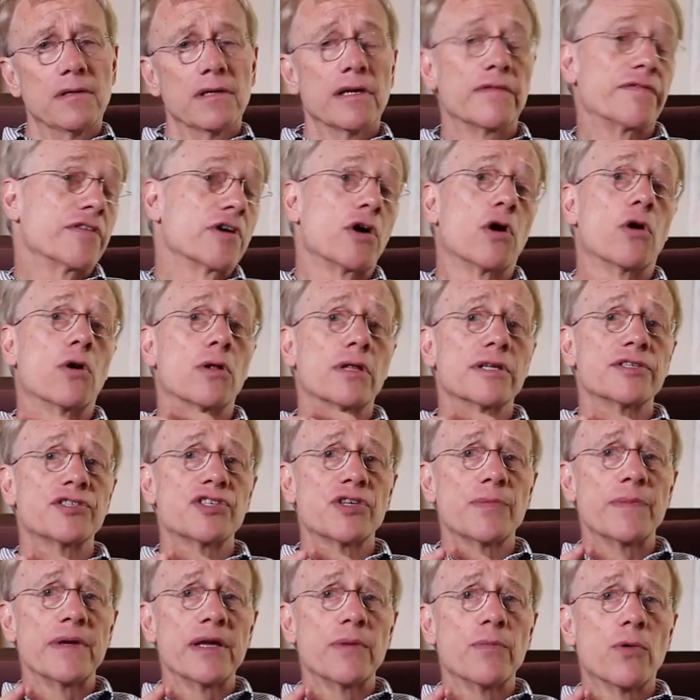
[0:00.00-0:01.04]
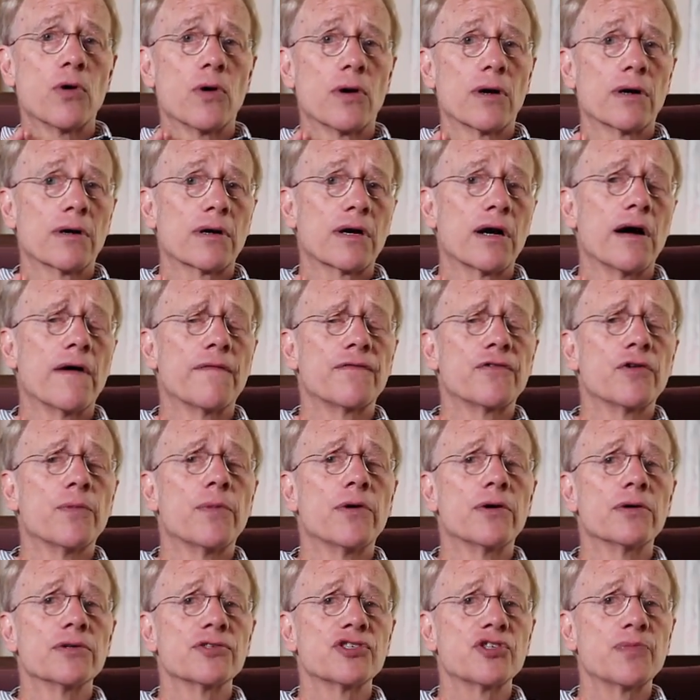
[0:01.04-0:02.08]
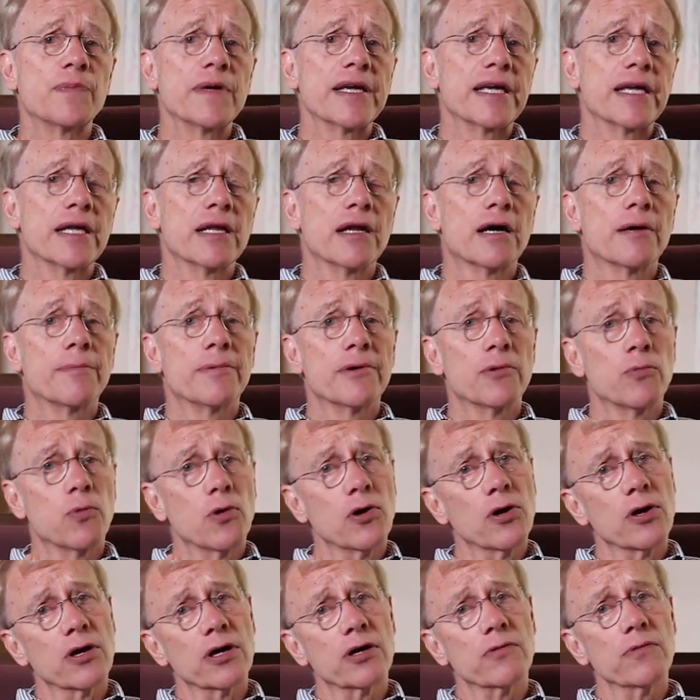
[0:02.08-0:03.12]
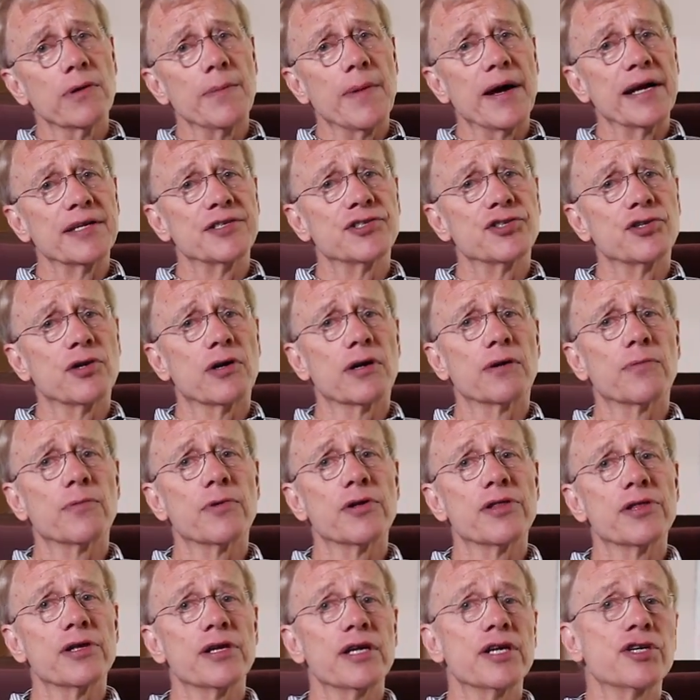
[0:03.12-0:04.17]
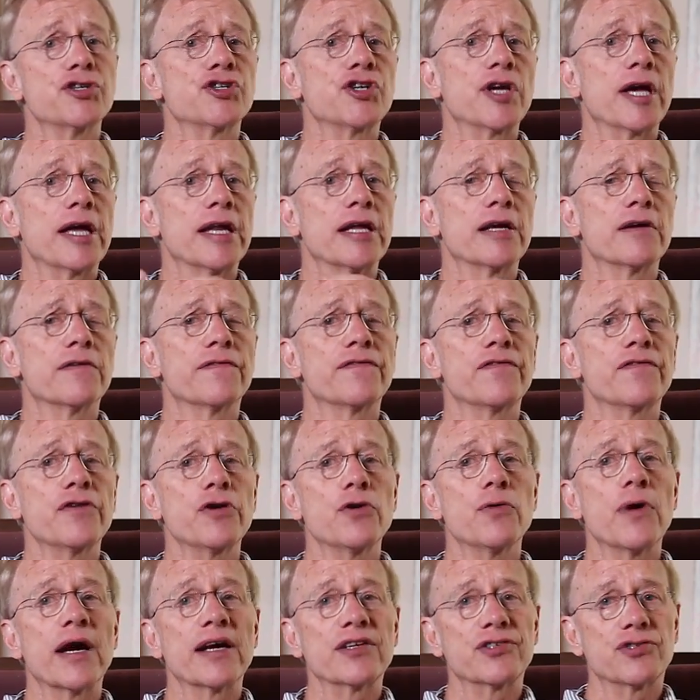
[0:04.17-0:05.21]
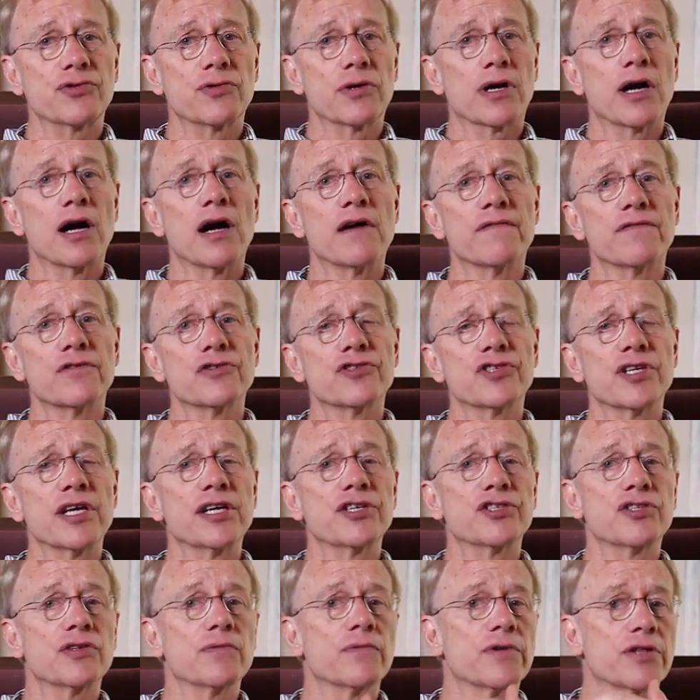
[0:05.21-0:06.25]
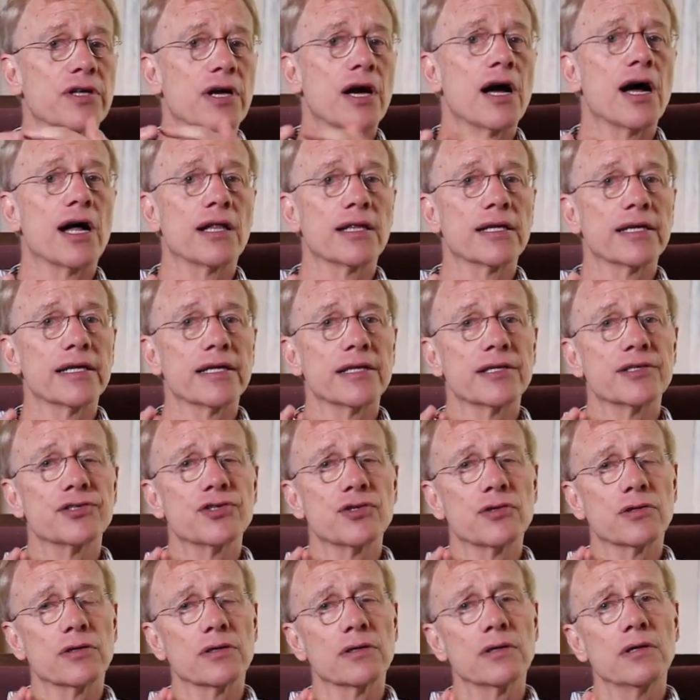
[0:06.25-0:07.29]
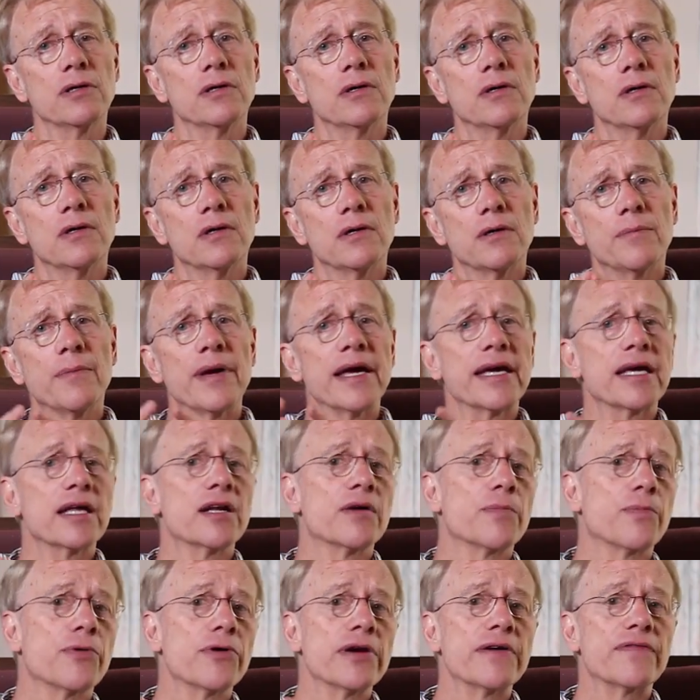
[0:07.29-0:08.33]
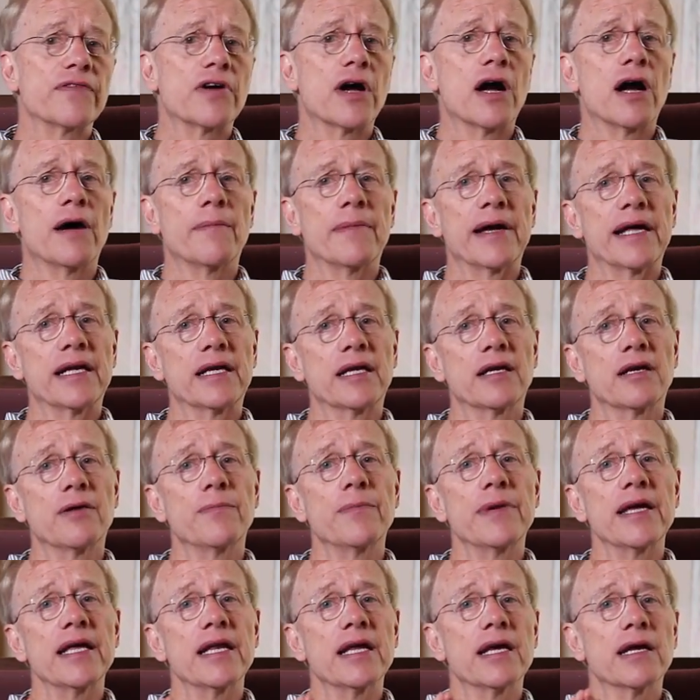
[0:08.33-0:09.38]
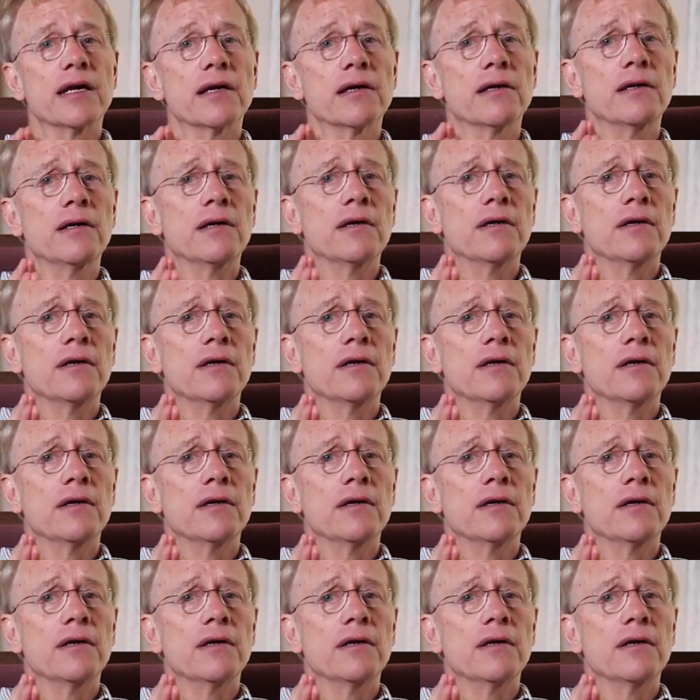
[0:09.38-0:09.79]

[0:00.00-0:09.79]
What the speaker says: If the goal is to be more comfortable speaking up at work, we might start with initiating a few extra conversations with colleagues or making a brief comment at a meeting